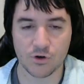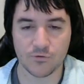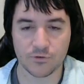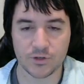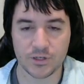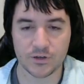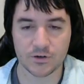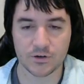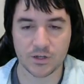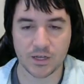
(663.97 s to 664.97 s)
over
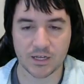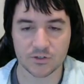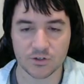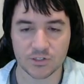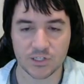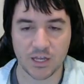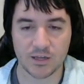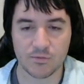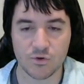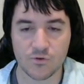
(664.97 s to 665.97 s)
here as our
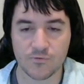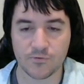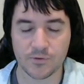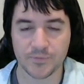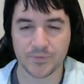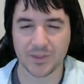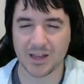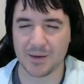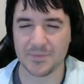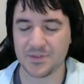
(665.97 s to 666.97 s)
second move,
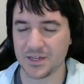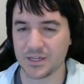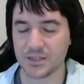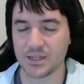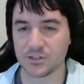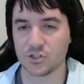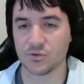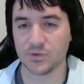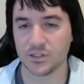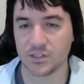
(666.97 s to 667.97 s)
I'm thinking that's
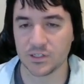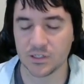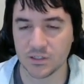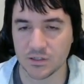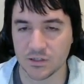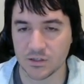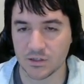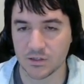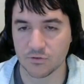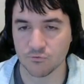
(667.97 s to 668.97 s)
going to
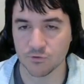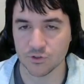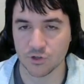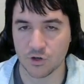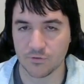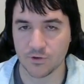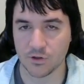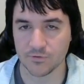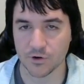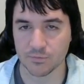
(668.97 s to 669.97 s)
resolve
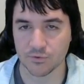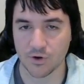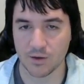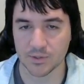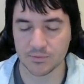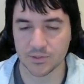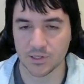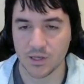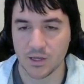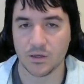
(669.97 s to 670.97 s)
all of our problems.
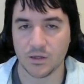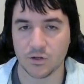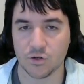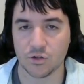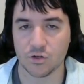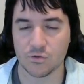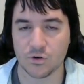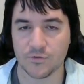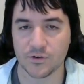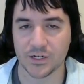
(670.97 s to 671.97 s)
It could go
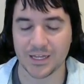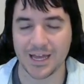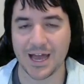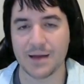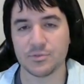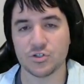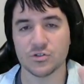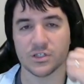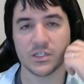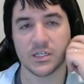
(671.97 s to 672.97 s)
over and capture
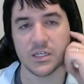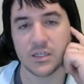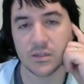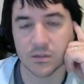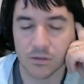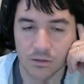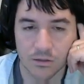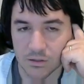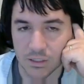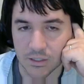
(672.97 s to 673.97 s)
the king.
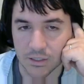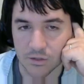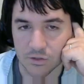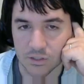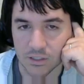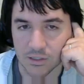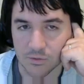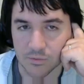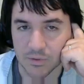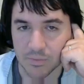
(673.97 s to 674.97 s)
Yeah, that looks like it
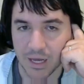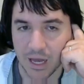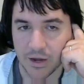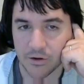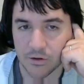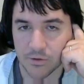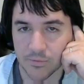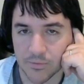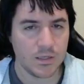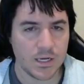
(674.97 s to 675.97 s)
would be bad.
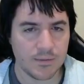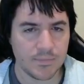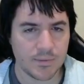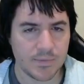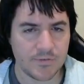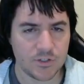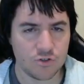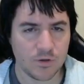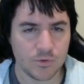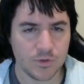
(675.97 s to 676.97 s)
Yeah, I'm having
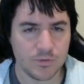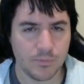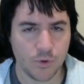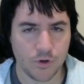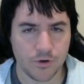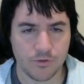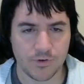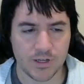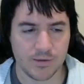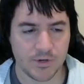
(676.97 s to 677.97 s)
trouble with board
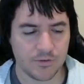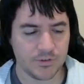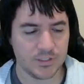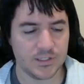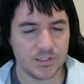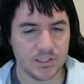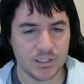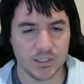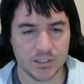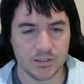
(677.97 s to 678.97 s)
3. I'm not really
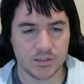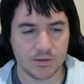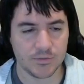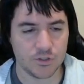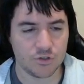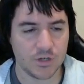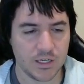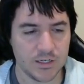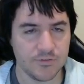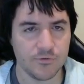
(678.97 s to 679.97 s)
seeing it. I'm going to try
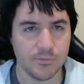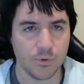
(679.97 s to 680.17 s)
a different